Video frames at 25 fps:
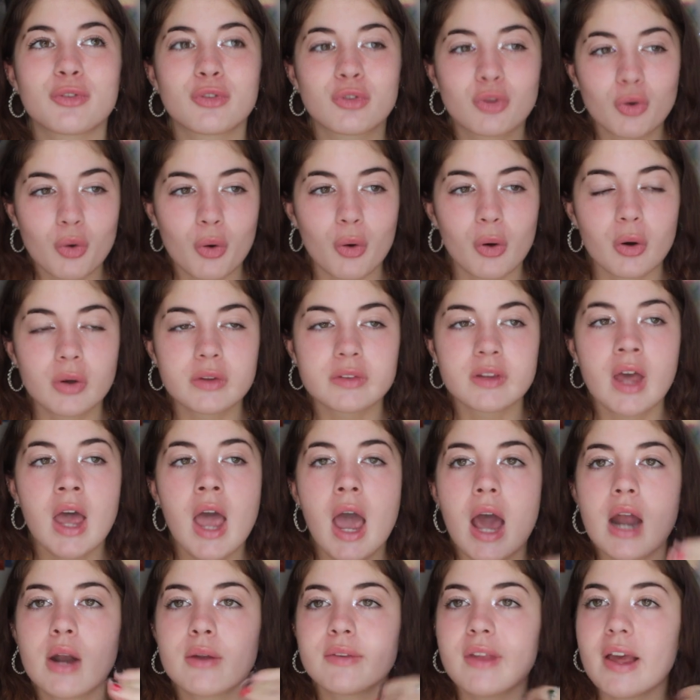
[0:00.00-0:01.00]
skorts
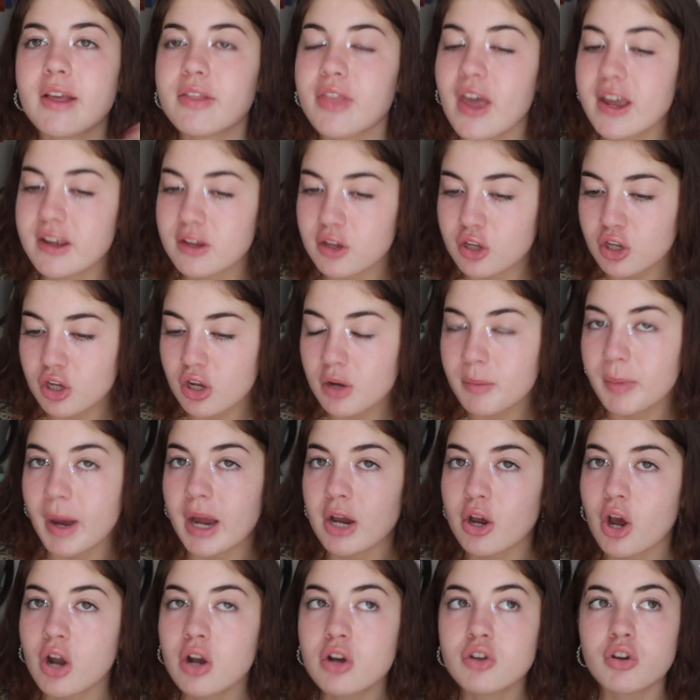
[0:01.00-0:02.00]
and I was like, they're cute,
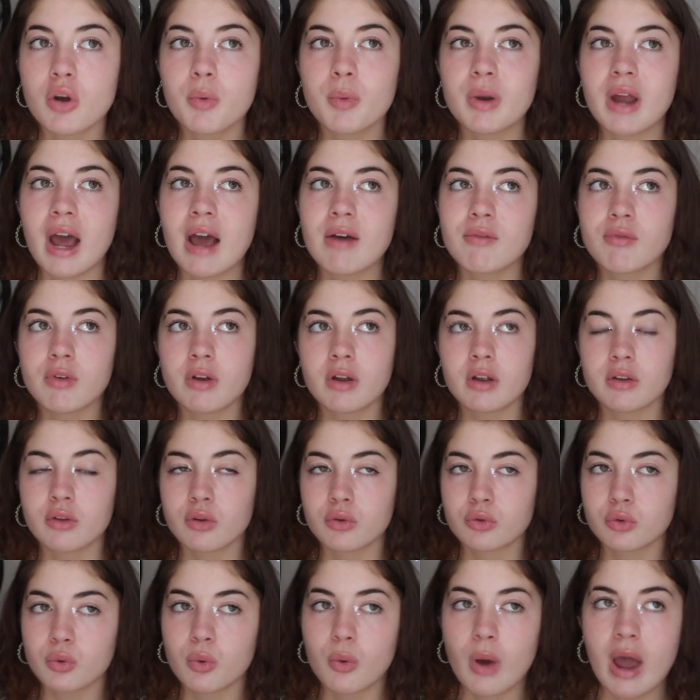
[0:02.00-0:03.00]
but I kind of don't want to have
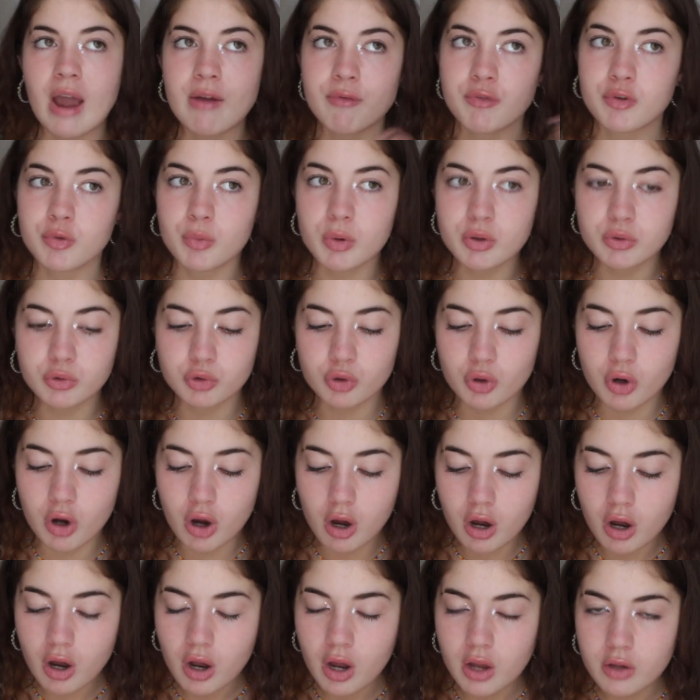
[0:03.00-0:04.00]
the skort everyone's
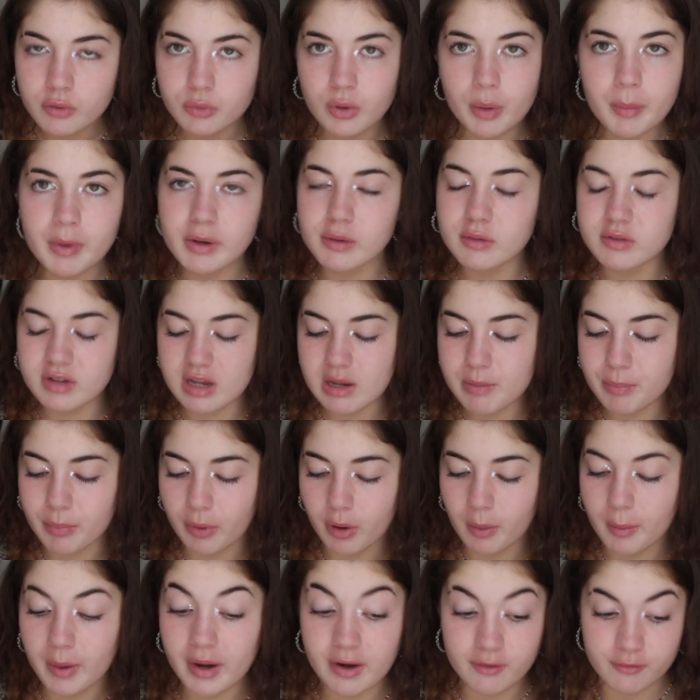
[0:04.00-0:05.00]
got. So I went on
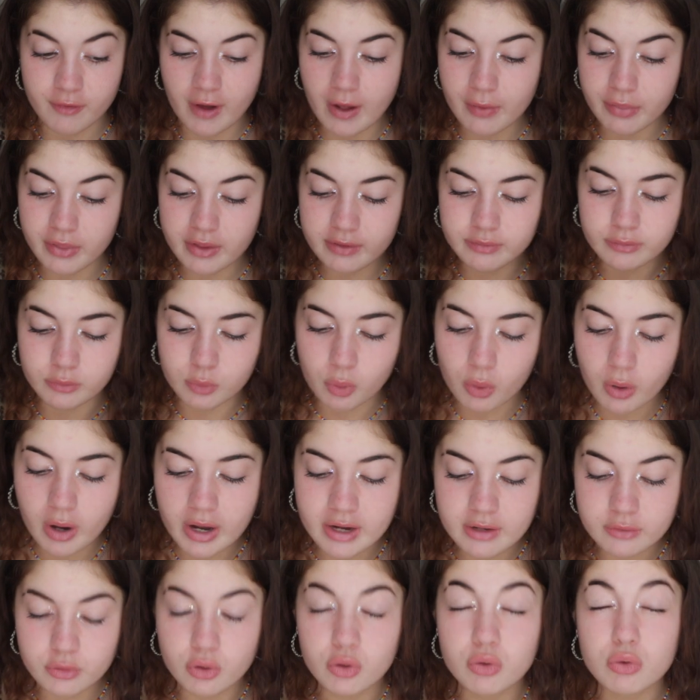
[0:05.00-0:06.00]
Depop and I found this skort
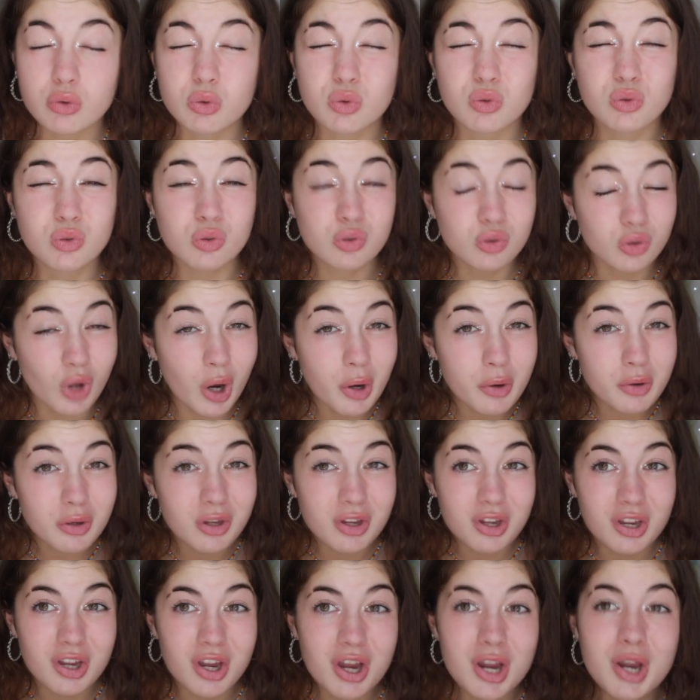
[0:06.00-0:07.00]
and it's so
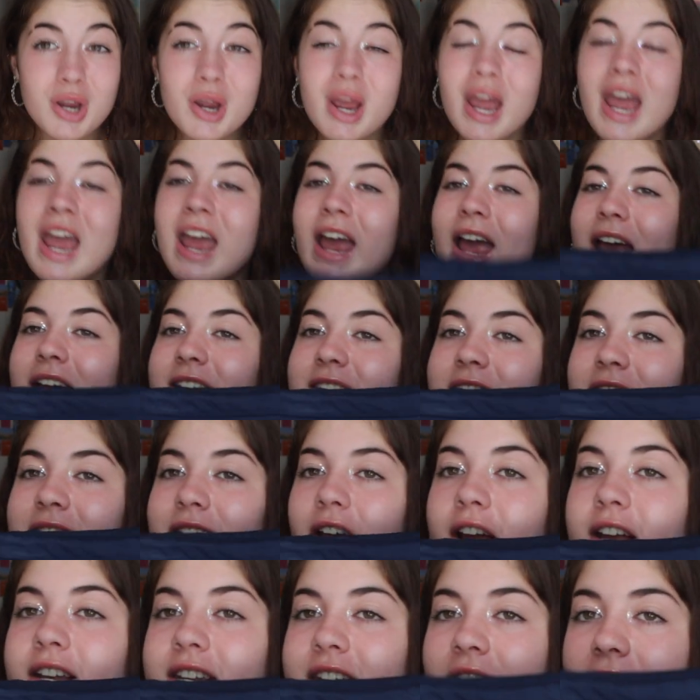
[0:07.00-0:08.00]
cute. It's
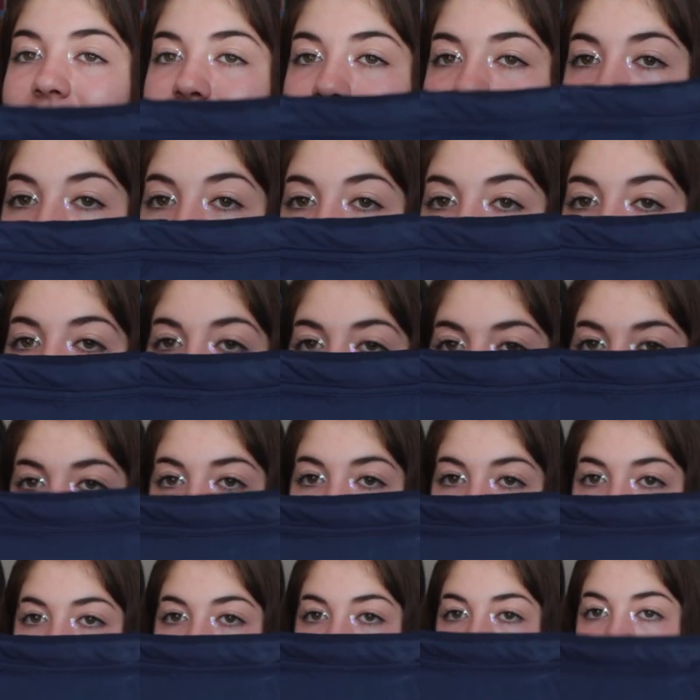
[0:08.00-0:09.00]
this like navy blue
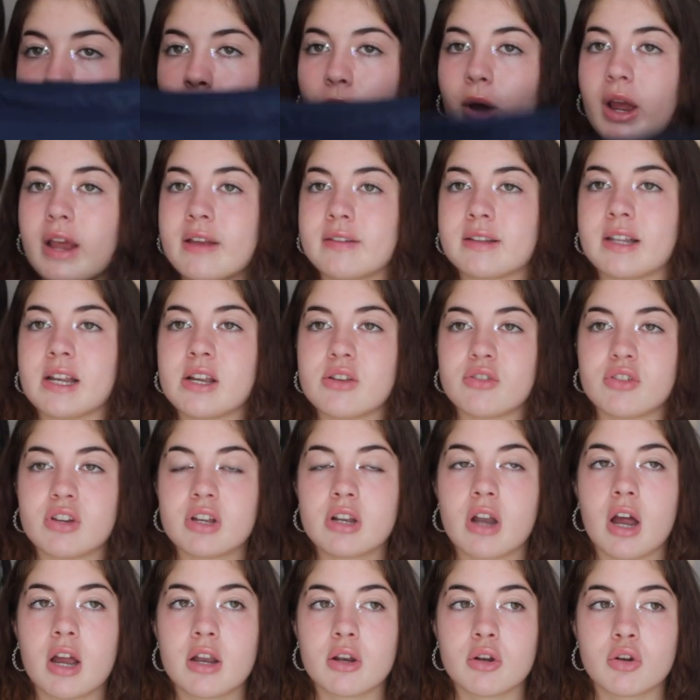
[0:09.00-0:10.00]
Adidas skort. It's
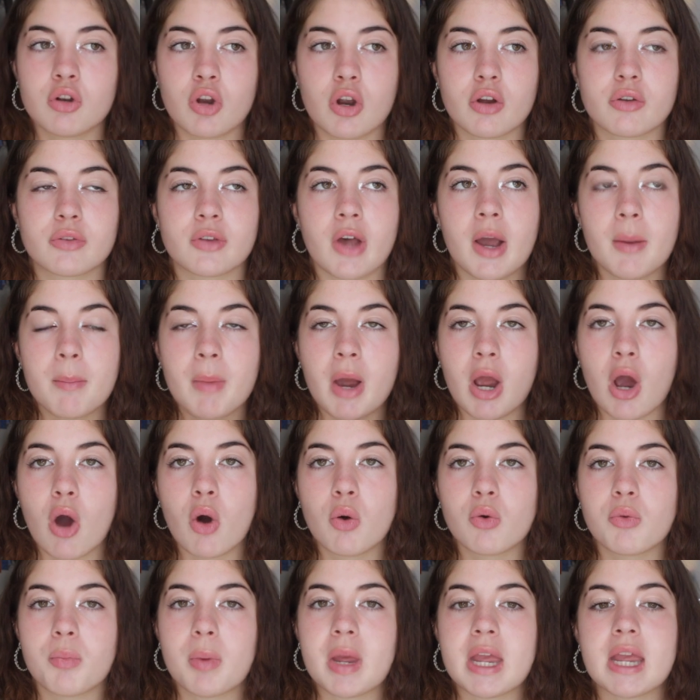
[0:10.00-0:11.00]
literally like looks like my
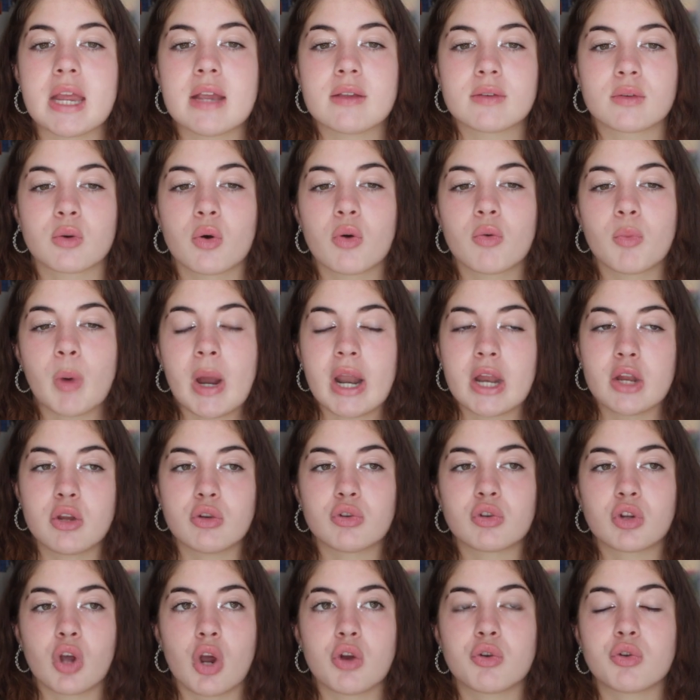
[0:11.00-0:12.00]
old PE skort when I
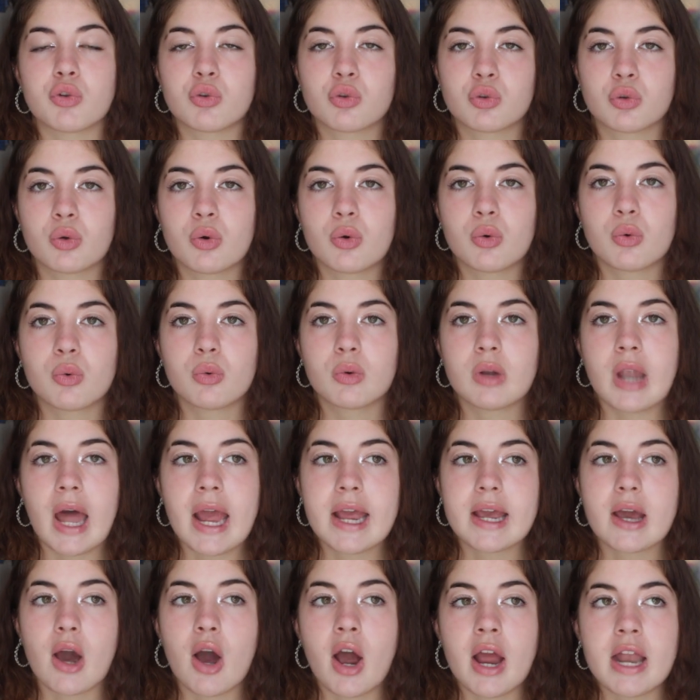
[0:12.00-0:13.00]
used to go to school.
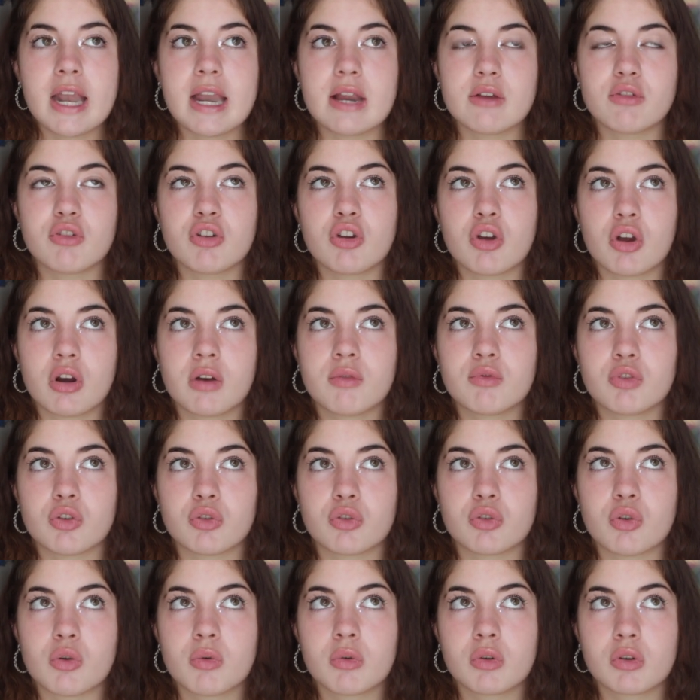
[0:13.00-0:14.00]
Like I literally could have
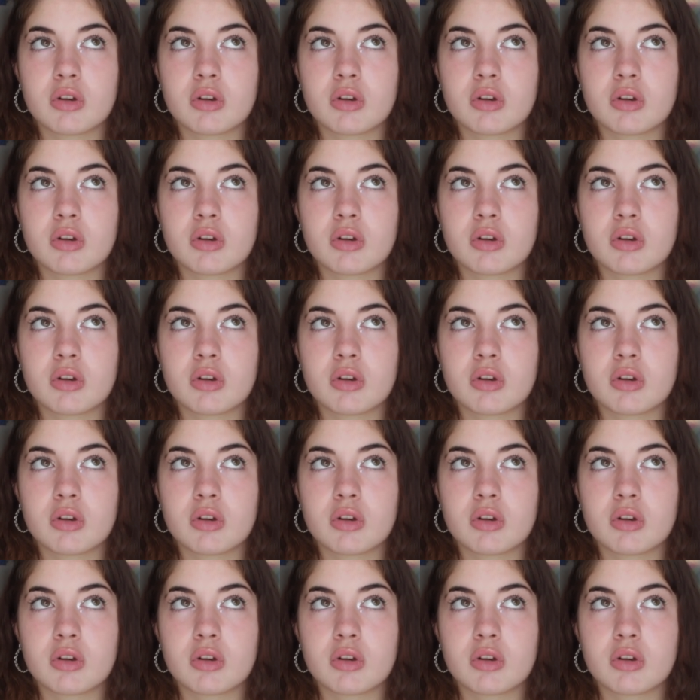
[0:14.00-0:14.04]
just